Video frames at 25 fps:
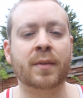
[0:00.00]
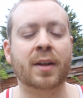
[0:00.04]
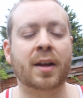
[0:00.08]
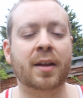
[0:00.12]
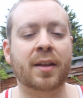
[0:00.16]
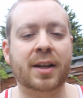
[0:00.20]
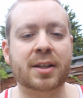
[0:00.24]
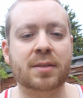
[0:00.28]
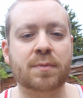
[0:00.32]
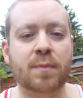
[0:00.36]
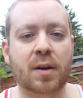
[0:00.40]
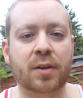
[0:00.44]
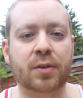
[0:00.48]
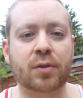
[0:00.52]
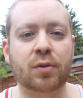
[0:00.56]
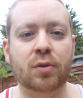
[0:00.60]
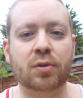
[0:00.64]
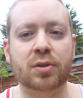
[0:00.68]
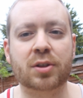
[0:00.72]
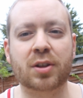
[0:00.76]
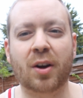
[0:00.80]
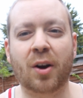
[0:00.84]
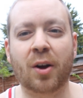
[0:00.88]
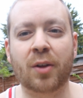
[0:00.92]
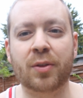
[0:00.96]
And that's my
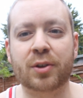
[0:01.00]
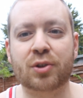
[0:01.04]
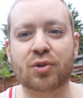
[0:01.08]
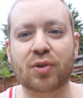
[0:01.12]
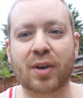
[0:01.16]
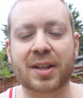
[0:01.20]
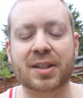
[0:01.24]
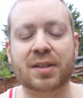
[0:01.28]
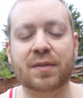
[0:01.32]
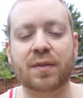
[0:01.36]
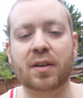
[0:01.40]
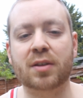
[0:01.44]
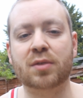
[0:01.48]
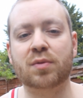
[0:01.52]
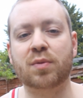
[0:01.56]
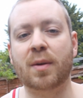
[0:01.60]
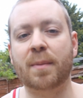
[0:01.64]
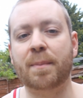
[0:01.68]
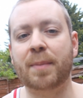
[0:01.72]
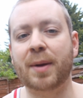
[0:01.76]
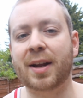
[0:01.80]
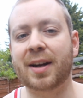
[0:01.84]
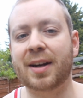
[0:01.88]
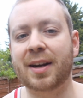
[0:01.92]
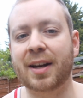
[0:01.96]
thoughts on the transfers we're
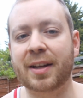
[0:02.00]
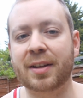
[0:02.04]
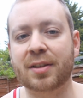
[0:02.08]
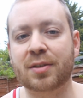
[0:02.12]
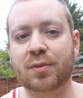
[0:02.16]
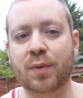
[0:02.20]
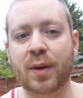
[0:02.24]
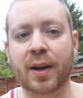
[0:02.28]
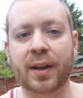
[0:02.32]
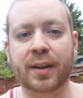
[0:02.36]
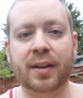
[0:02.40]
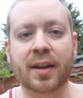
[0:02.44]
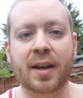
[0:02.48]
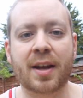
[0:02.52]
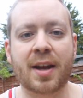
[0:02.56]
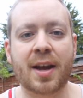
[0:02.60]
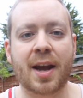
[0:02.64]
being linked with.